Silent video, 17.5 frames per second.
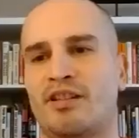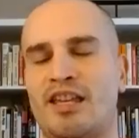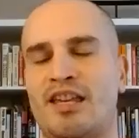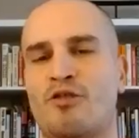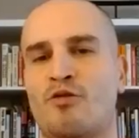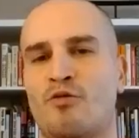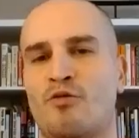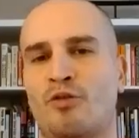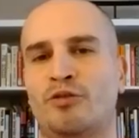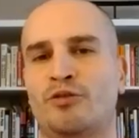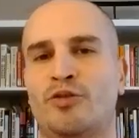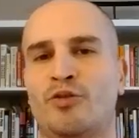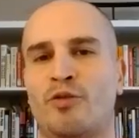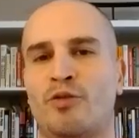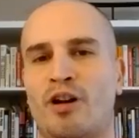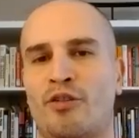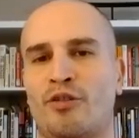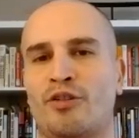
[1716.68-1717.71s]
equal
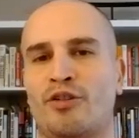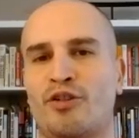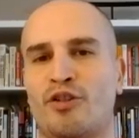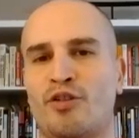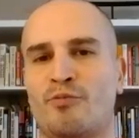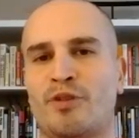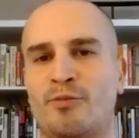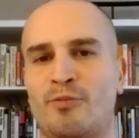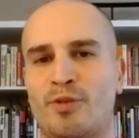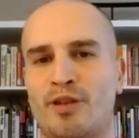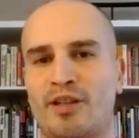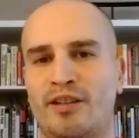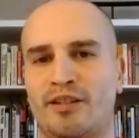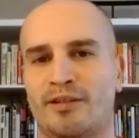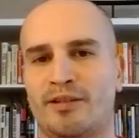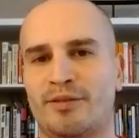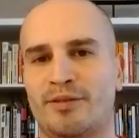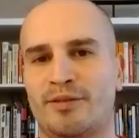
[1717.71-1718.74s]
to other human
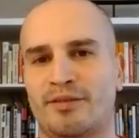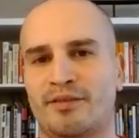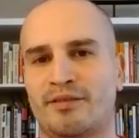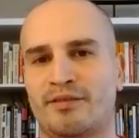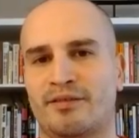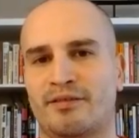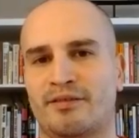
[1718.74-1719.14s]
beings.